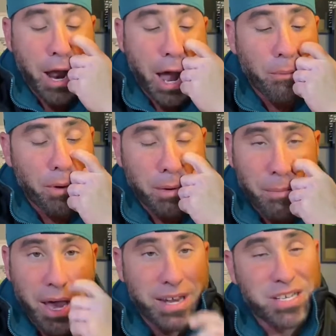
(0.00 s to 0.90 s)
I wouldn't
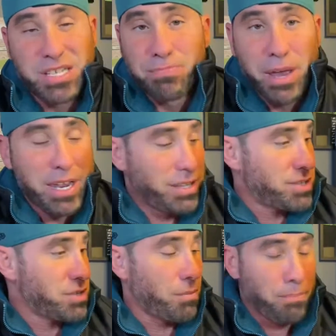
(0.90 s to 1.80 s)
mind, despite the
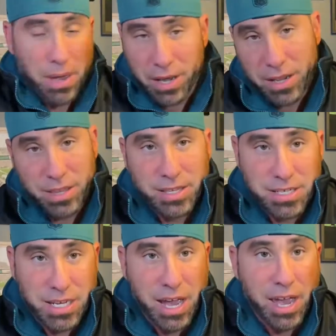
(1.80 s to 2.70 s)
stupidity that this
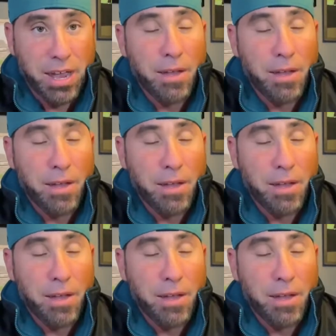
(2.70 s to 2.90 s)
guy